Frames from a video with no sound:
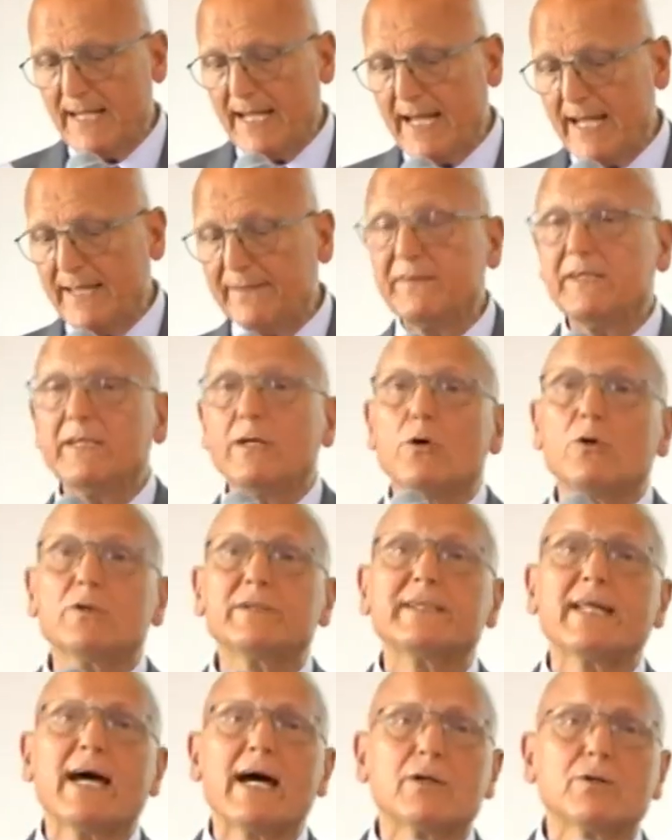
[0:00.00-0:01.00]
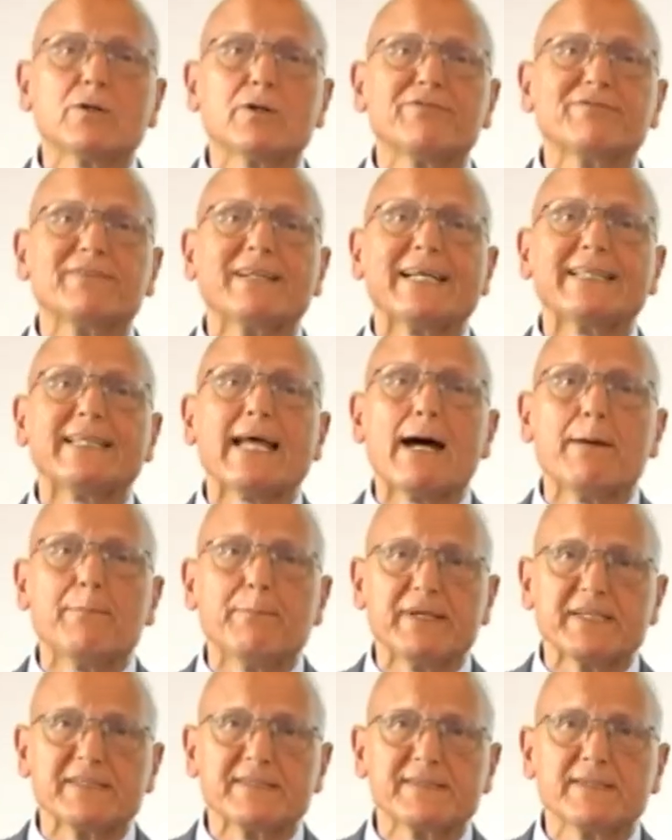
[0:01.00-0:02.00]
and the old town of
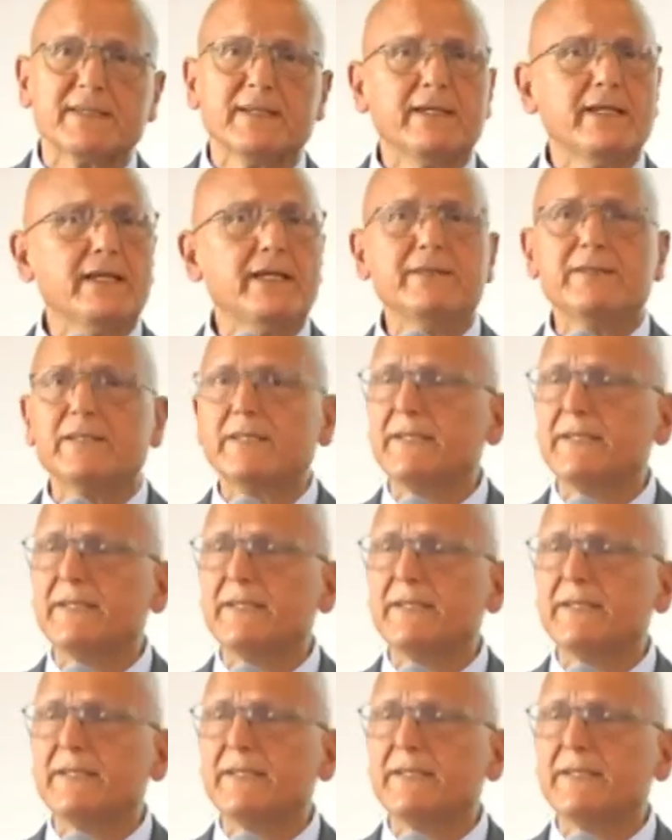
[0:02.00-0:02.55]
Gadames, in